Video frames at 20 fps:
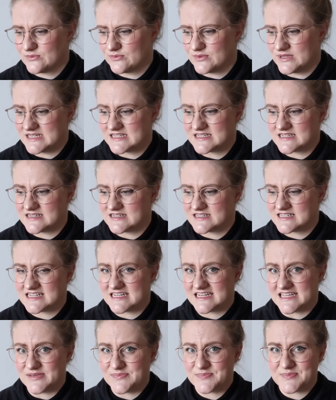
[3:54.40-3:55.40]
winter
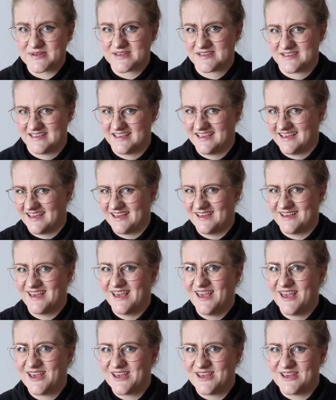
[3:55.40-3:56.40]
sleep,
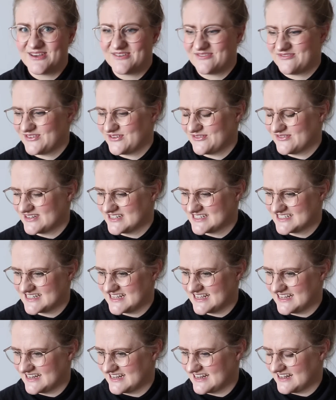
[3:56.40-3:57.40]
if you want to
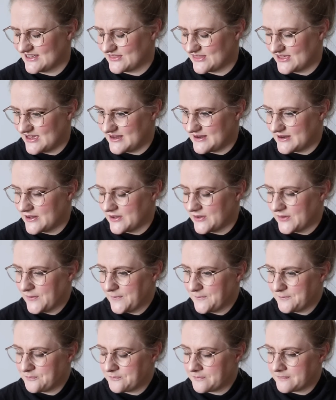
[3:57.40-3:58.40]
say it like that.
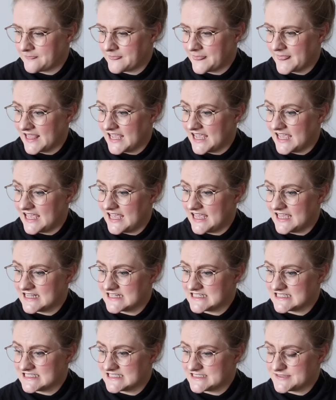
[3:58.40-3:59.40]

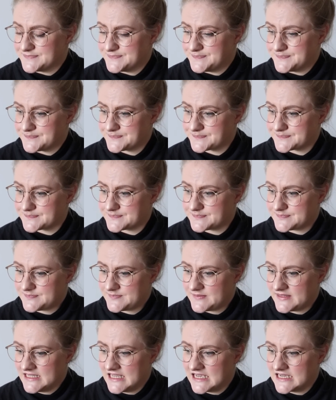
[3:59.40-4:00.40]
And
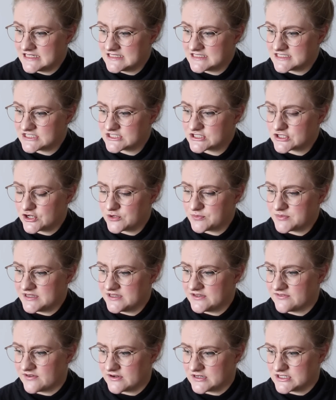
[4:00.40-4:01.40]
yeah, it's just going to
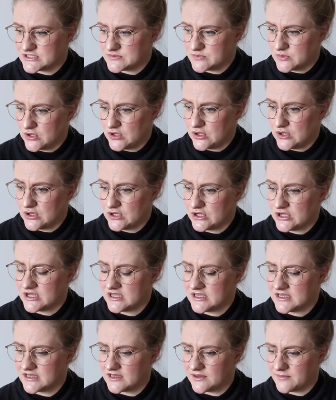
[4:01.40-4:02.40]
be a very small
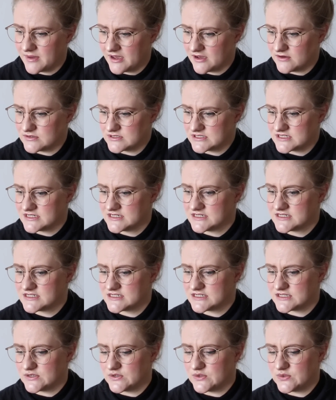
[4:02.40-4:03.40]
amount,
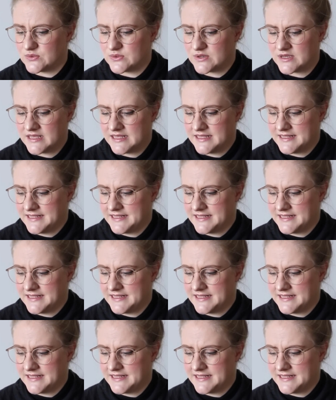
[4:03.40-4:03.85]
so